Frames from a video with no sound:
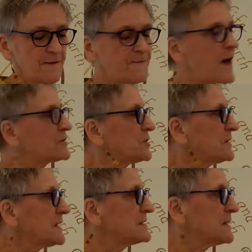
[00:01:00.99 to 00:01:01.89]
Fashion
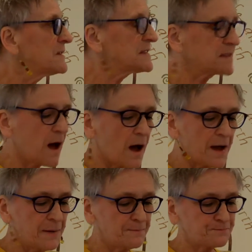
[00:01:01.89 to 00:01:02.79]
is in the sky,
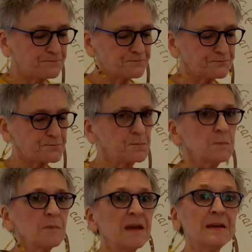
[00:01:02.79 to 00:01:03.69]

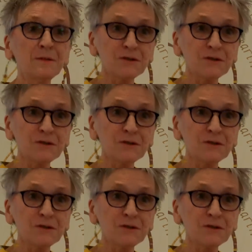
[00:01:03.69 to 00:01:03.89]
in the